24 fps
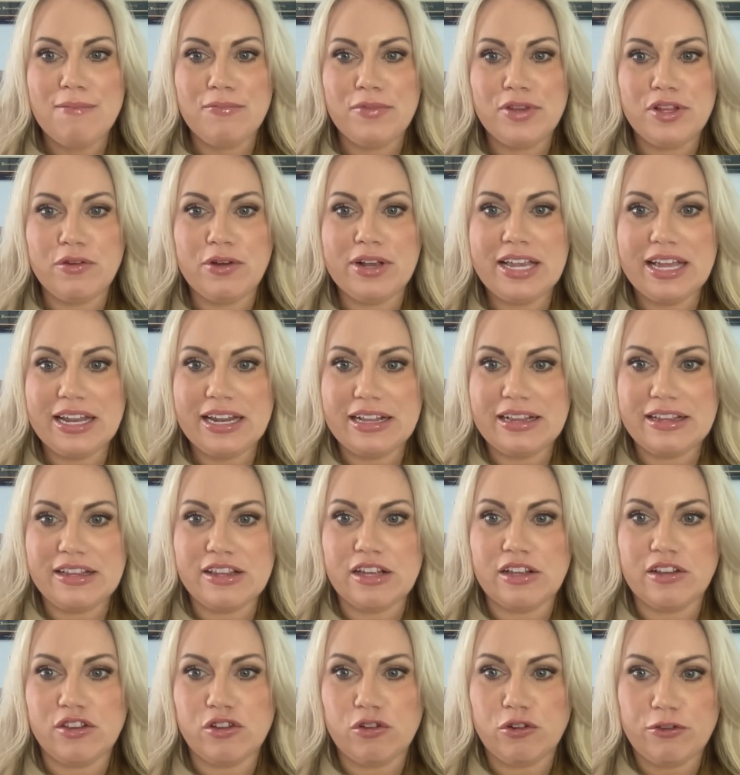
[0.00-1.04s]
So again, it's
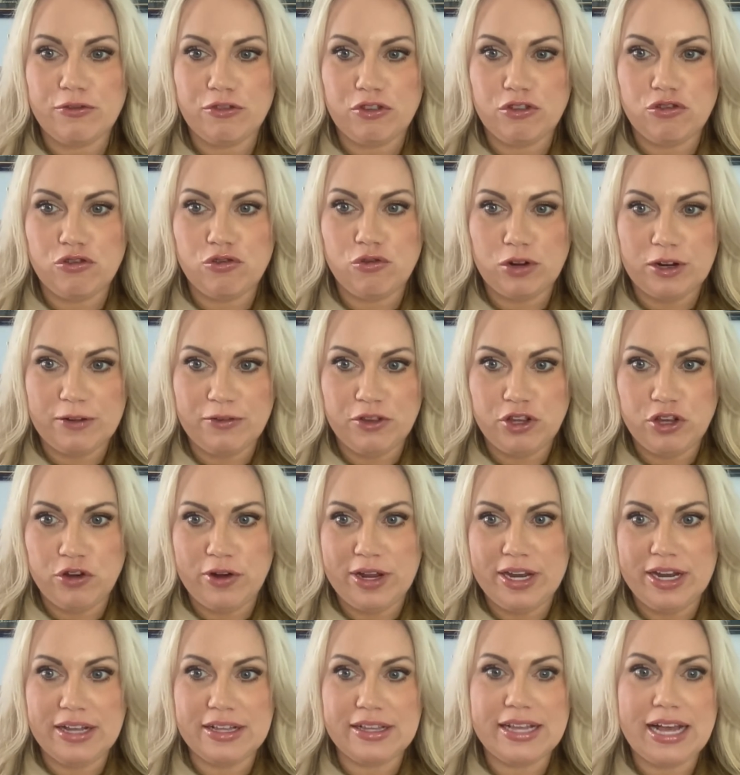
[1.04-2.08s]
sort of
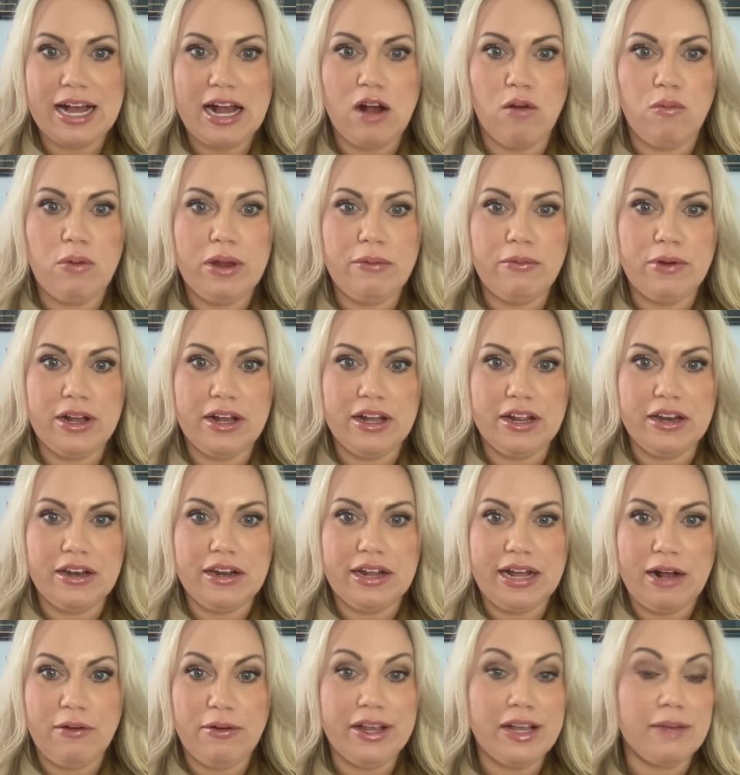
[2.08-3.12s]
showing us how we
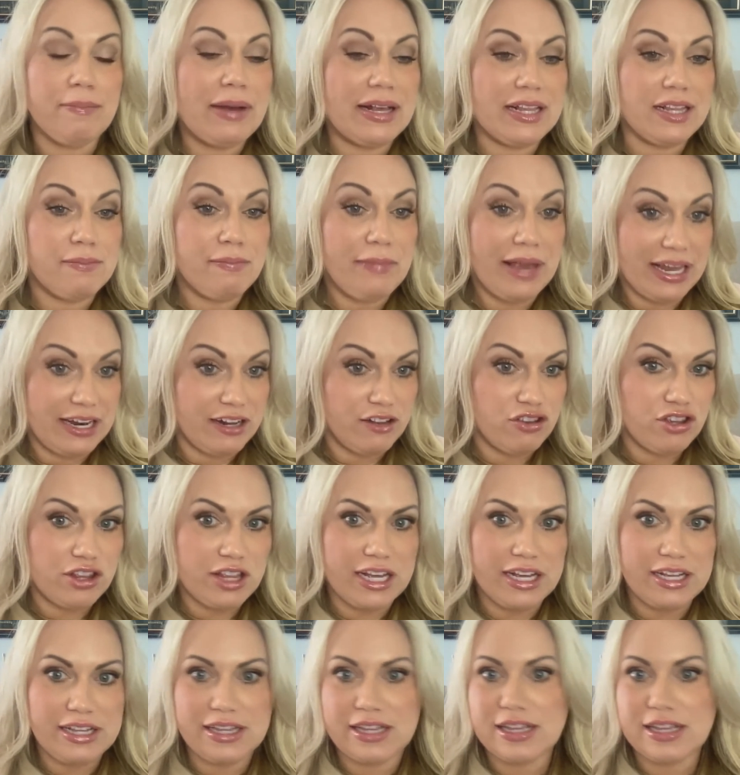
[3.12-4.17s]
could best manage this.